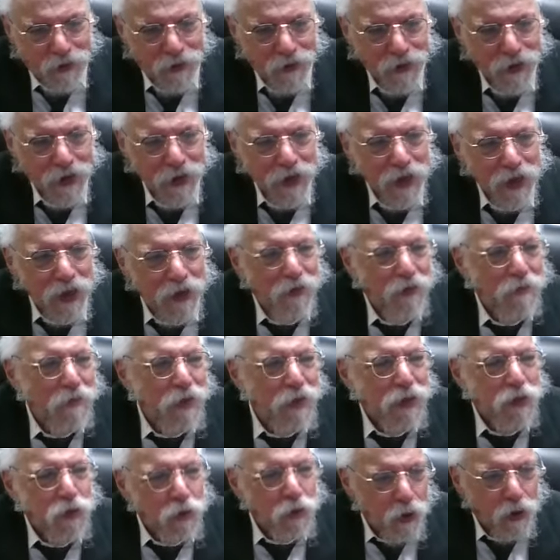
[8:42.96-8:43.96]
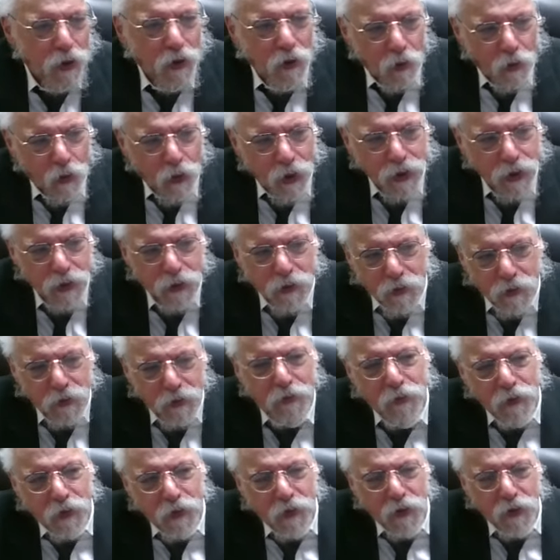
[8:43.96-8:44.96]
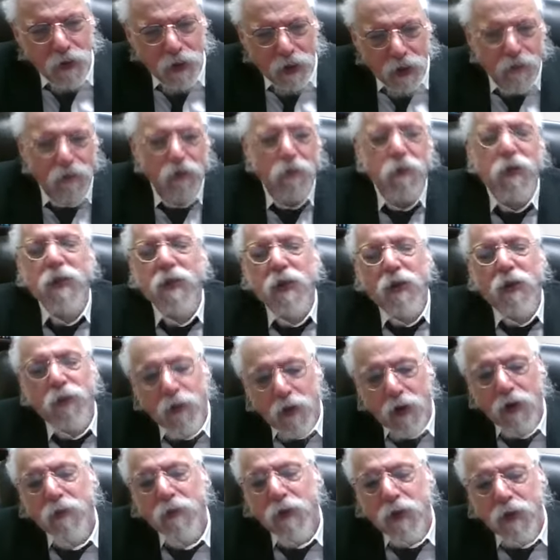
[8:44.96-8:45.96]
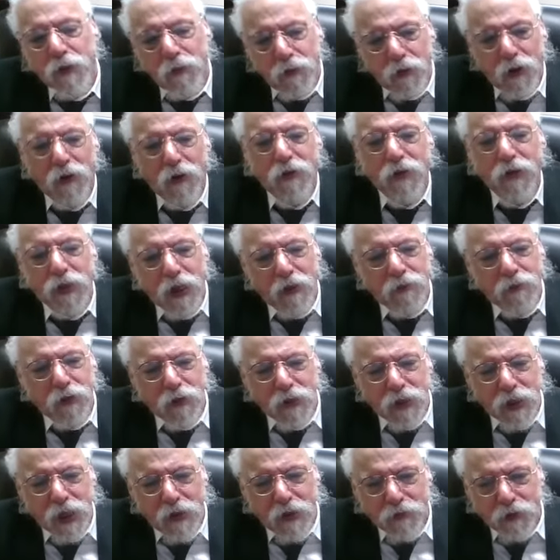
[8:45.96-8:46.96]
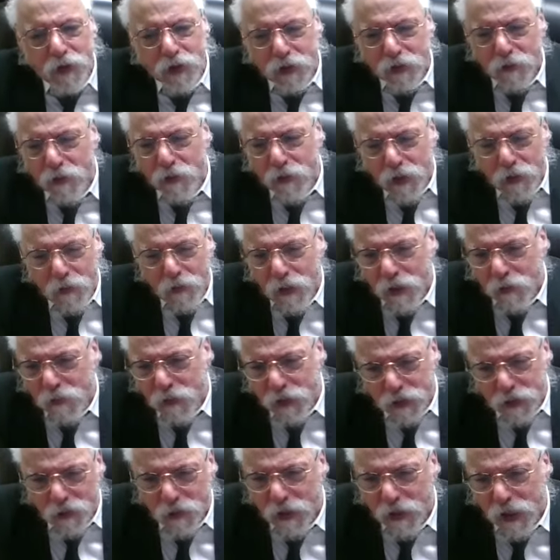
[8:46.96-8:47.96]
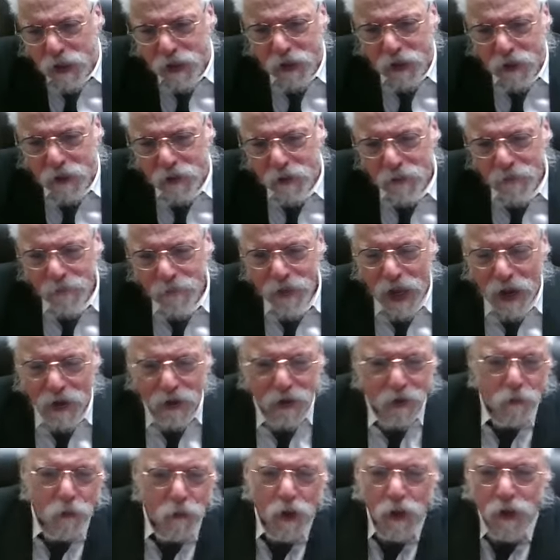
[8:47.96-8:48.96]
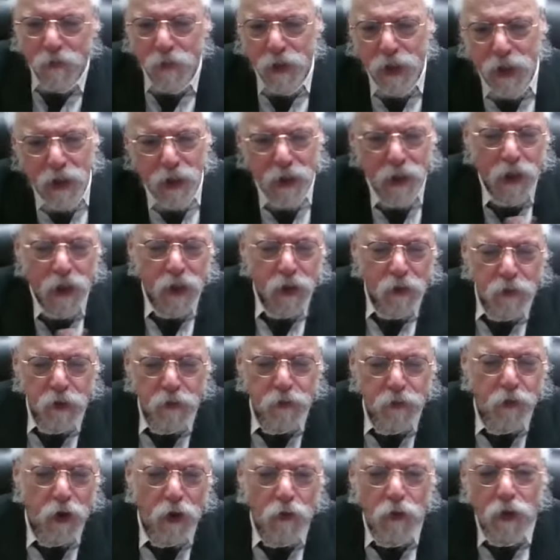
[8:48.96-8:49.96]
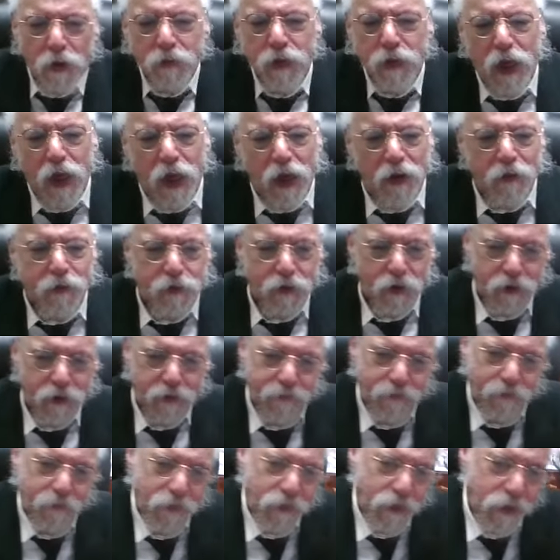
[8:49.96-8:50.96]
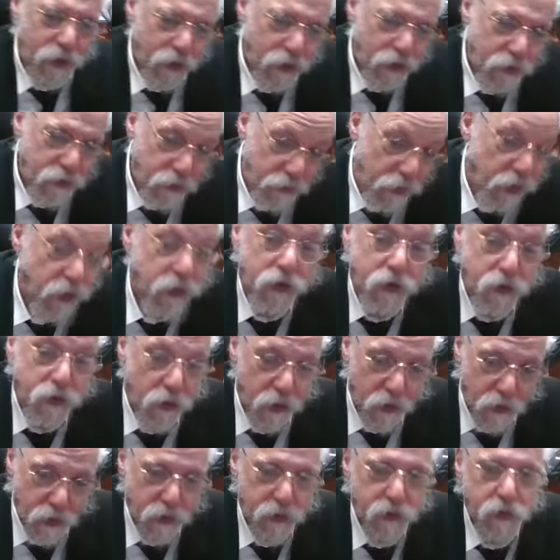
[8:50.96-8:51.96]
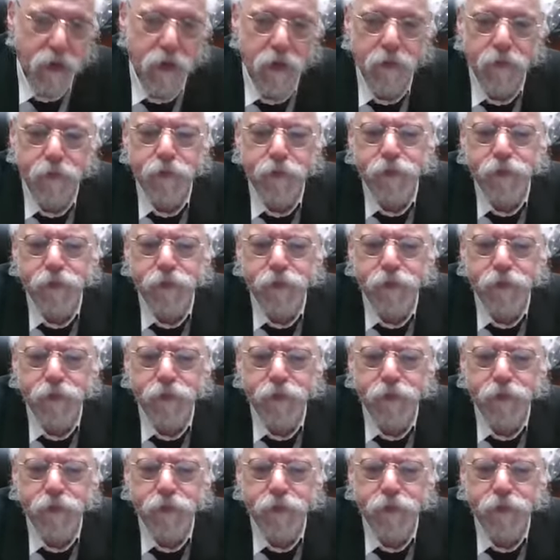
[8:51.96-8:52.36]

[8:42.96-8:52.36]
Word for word: if it means all, always or before, and if it means before, it means before. If it's after, it's after. So what, what's going on here? How can one be before, one be after? Very strong question.